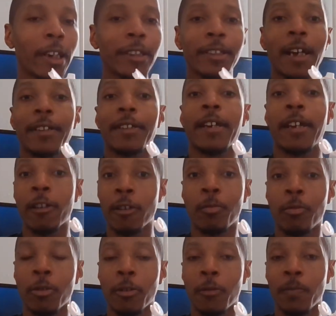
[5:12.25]
It's not
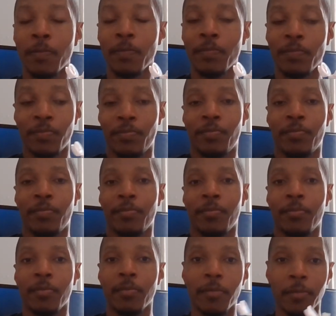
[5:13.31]
terrible.
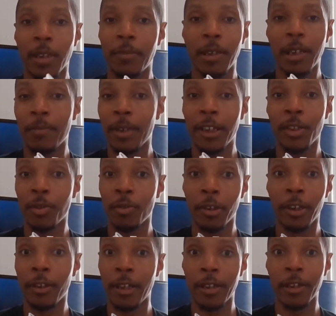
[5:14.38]
Maybe I may enjoy
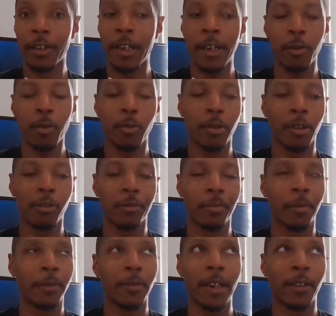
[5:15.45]
it another day, who knows?
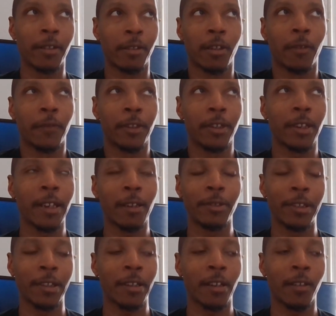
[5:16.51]
But I don't know. For today, I
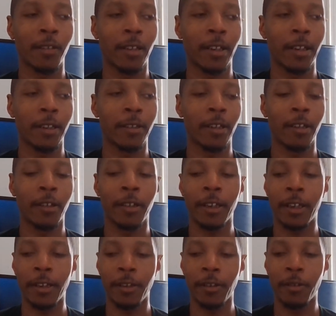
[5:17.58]
was just kind of like, oh,
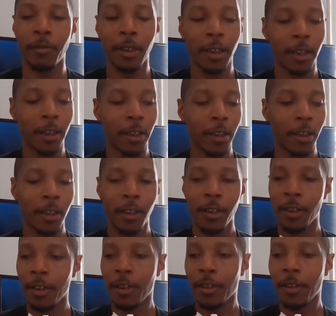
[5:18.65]
yeah, you
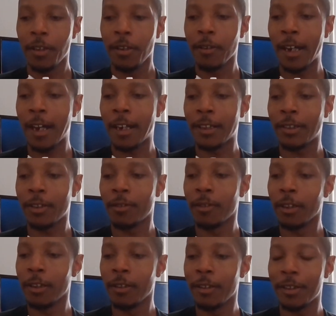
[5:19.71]
you guys are
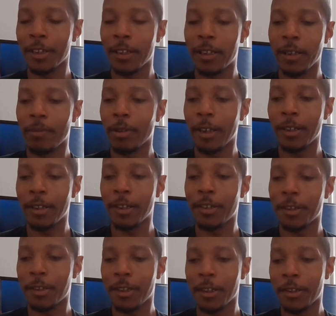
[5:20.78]
literally sitting there playing
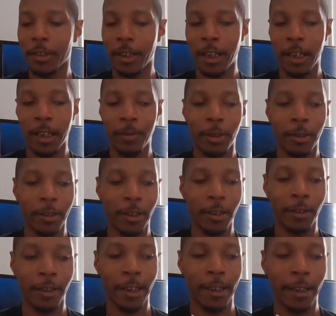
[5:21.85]
this this game.
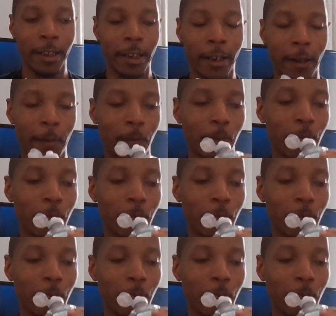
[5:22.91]
Okay, yeah.